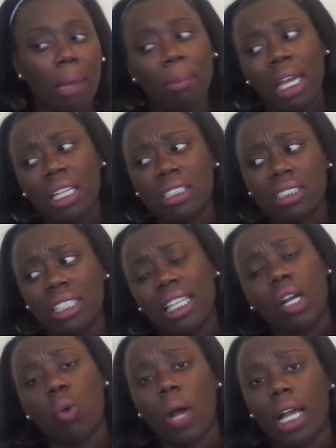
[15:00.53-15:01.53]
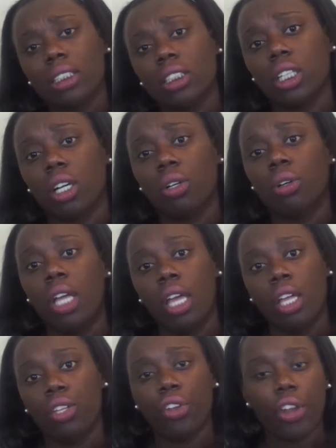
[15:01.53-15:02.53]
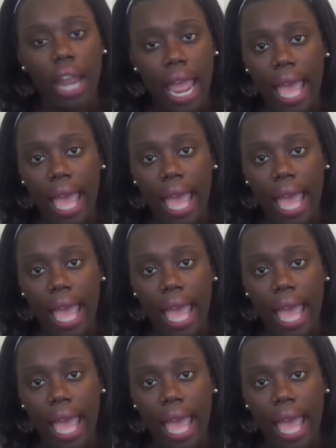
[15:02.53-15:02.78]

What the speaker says: I mean, I understand like a wash go, your hair